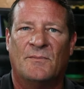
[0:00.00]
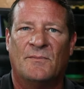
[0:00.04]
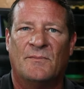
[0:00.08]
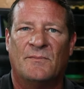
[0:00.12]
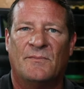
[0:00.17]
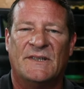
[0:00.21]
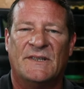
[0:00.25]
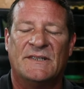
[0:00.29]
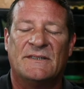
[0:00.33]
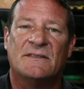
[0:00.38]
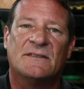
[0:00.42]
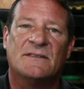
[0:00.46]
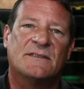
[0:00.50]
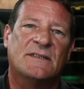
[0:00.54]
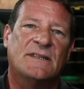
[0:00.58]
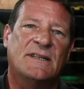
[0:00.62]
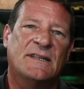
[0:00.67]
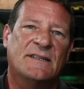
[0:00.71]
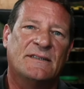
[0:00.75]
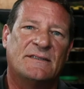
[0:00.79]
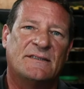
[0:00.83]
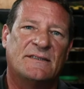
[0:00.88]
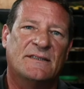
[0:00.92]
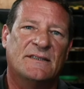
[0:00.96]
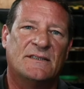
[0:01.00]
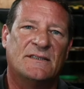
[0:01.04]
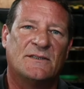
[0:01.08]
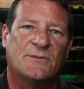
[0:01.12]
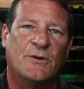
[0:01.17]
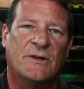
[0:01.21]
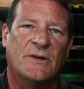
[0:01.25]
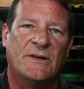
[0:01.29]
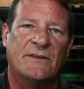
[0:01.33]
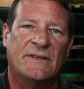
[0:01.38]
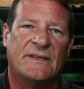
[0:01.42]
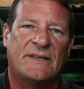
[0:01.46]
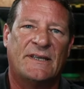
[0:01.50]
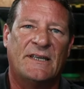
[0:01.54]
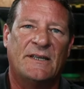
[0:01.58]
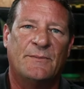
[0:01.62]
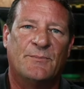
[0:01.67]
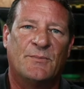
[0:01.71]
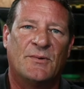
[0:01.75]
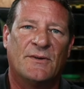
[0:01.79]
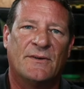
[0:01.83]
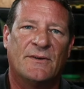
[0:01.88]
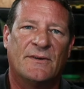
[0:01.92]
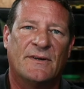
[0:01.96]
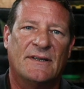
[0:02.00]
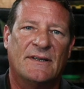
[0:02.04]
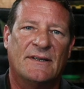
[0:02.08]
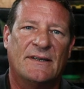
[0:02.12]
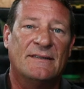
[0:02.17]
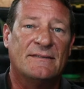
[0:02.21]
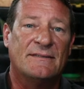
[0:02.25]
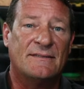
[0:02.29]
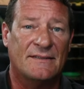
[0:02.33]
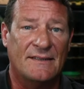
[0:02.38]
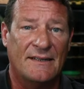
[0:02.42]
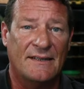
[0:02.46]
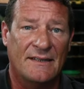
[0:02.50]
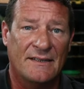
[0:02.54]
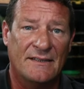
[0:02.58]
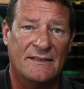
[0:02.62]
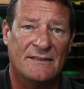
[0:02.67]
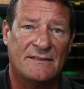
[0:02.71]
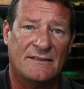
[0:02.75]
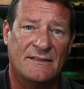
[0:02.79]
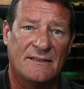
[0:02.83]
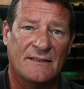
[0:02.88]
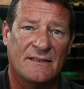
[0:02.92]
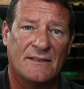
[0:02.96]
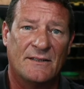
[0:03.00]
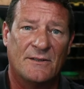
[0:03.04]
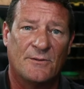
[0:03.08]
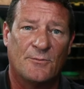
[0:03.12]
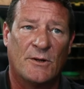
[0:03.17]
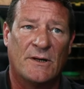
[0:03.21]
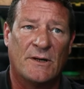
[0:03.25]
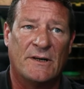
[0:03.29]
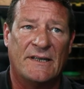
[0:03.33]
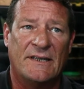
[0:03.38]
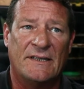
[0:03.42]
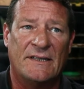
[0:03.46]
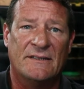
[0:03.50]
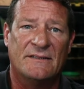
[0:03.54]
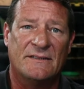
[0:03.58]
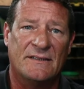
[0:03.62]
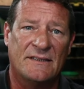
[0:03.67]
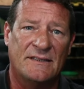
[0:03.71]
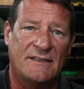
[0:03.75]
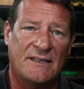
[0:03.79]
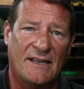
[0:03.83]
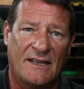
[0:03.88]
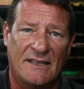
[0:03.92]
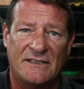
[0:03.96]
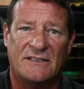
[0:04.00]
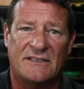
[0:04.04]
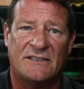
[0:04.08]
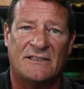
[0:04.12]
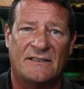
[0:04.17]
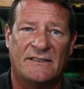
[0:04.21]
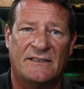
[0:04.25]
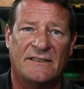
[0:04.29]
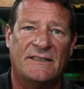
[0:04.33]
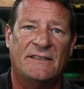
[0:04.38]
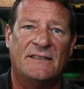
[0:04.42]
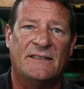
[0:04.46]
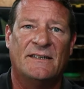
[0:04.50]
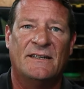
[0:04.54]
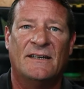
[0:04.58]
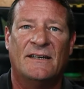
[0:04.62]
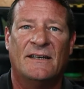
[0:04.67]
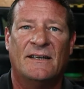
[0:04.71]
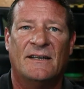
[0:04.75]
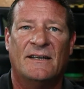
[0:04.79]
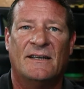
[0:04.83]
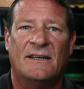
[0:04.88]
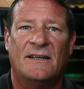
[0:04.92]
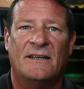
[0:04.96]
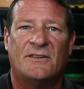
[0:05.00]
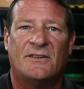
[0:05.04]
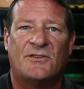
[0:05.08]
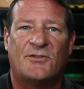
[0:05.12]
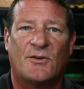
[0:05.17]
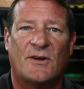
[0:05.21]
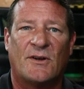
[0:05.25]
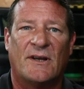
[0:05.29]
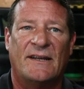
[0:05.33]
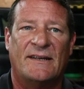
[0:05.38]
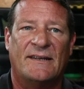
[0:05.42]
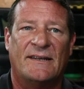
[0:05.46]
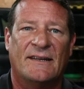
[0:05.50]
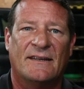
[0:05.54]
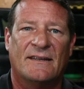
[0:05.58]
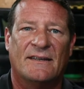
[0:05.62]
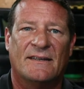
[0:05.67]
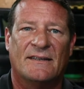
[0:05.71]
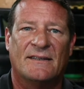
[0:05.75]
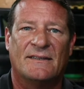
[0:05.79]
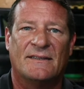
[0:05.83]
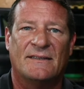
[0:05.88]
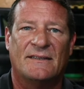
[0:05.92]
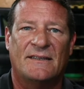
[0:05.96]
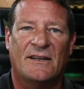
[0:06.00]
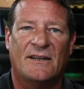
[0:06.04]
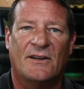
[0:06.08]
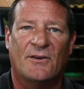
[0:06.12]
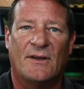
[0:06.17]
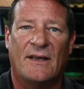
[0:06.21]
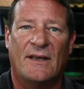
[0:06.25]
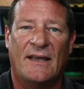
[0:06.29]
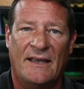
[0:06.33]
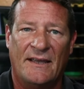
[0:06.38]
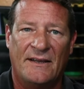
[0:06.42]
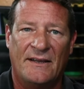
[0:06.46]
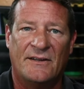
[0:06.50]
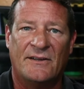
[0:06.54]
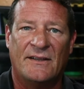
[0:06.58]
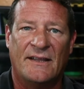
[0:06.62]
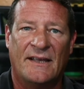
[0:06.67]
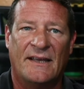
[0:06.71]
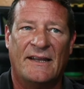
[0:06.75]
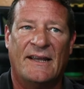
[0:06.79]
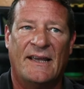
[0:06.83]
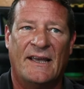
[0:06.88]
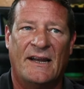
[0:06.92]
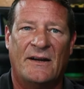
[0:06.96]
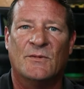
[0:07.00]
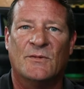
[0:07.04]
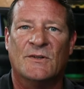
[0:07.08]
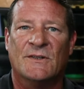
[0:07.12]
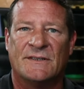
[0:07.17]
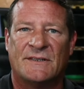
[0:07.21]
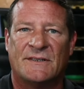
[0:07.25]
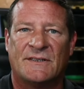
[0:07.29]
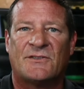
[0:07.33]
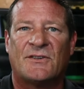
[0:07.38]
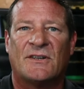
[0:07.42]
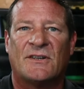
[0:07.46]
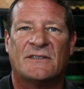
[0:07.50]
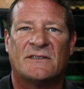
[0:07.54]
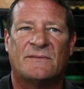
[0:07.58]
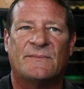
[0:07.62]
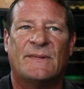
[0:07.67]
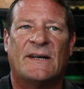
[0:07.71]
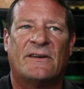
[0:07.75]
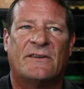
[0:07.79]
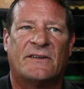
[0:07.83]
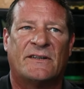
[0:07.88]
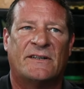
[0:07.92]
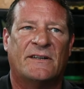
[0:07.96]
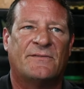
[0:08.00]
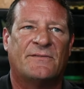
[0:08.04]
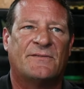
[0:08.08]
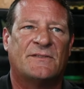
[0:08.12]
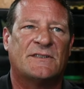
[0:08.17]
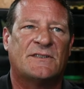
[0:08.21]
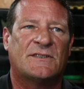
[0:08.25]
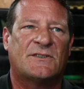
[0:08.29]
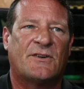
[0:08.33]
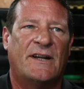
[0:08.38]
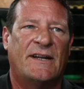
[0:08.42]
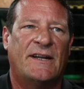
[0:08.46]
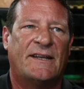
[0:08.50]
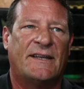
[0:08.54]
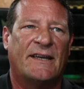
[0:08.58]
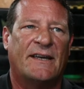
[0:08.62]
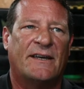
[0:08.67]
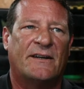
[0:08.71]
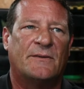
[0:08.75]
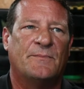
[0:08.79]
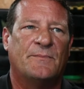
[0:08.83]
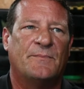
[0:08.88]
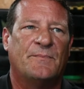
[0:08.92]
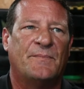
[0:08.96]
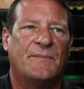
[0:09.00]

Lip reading: This is an instance where the keeper isn't innocent, where he is intentionally trying to, you know, anger that animal and stress him out enough to strike at him.